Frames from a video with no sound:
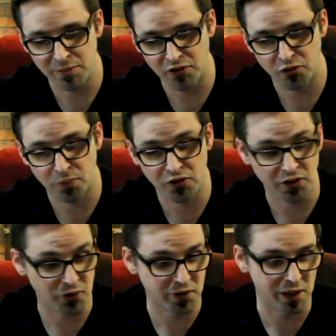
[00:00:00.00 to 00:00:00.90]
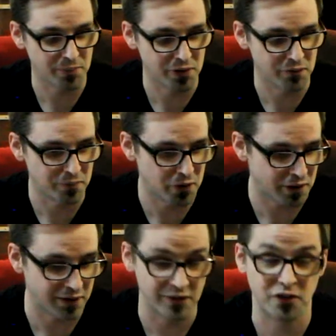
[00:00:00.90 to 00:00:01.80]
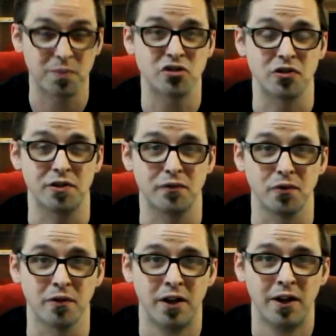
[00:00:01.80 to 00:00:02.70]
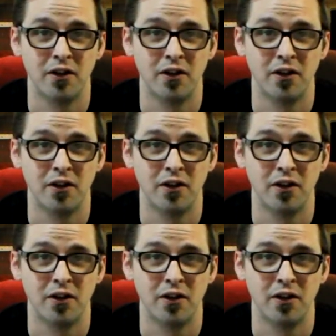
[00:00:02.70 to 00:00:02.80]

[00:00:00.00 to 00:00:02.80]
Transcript: this particular copy of the book, and especially for